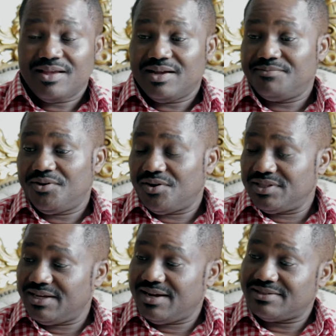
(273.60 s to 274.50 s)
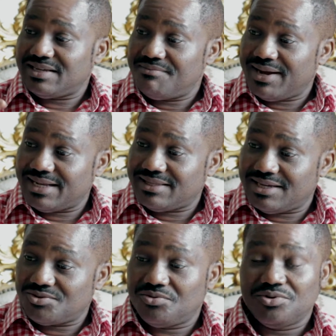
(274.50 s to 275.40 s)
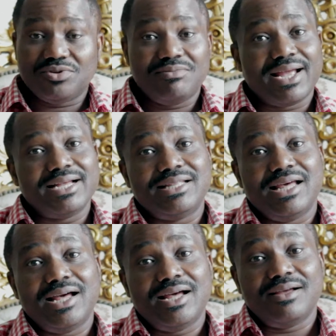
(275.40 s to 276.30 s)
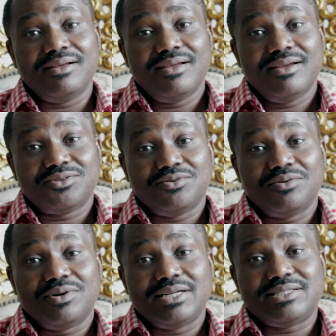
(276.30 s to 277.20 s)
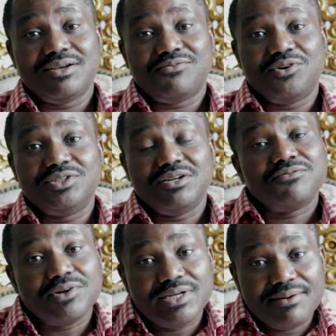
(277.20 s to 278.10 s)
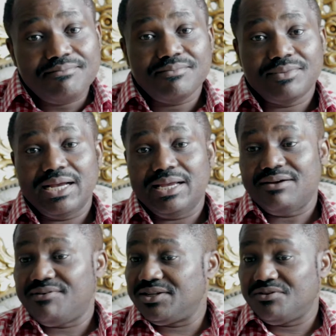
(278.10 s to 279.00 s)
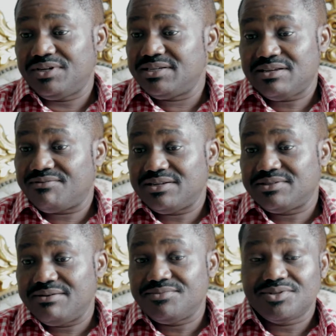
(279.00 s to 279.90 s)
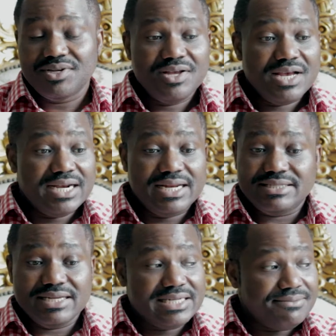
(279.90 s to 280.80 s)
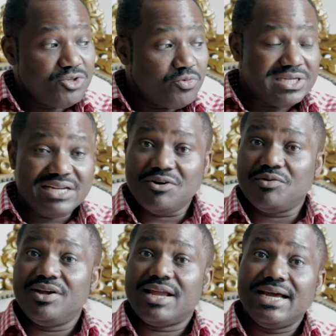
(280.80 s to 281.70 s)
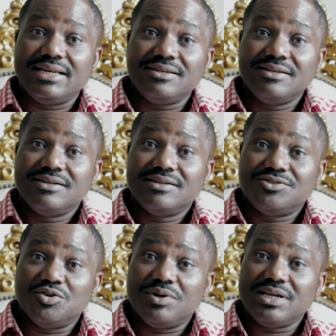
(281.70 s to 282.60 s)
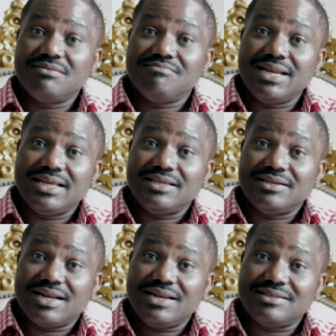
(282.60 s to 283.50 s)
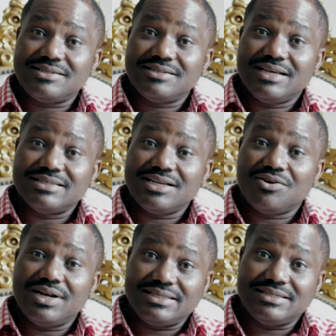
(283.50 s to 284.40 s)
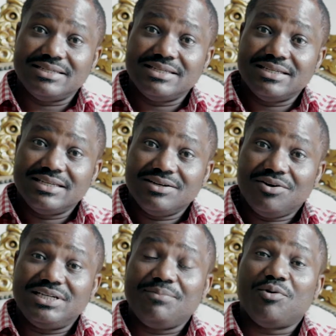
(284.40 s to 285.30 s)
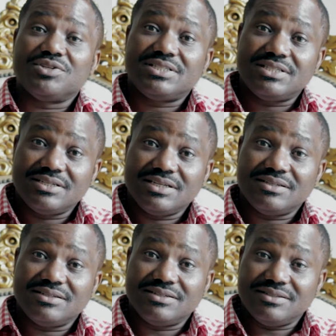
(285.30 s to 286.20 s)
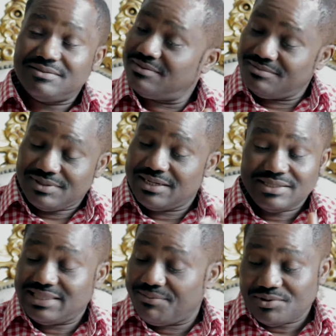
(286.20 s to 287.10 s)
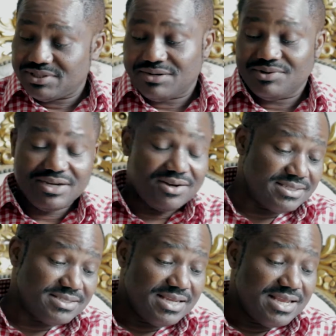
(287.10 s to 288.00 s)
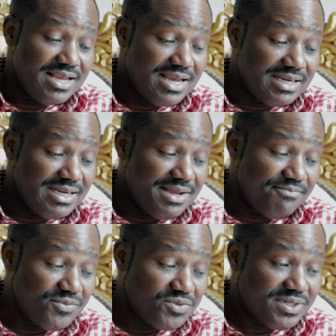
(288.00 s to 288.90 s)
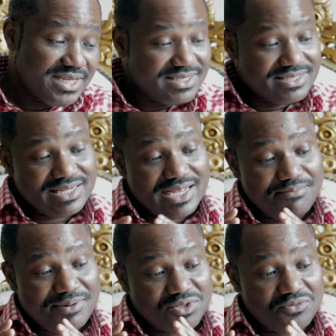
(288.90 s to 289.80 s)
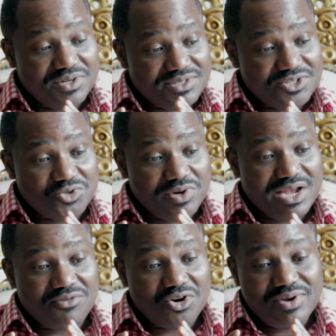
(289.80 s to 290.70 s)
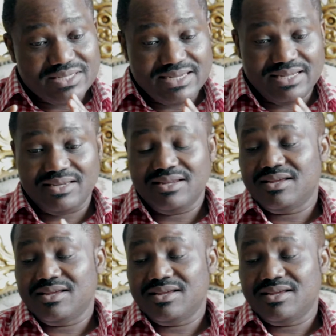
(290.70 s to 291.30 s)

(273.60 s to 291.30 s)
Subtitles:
And because the girls are marketers who go to market there to get funding for them. I have heard of this several times. And they tell them, do whatever way you can to bring in money, credit, as they call it, or deposit. Deposit, that's what they call it. And so this is part of the things we have always seen.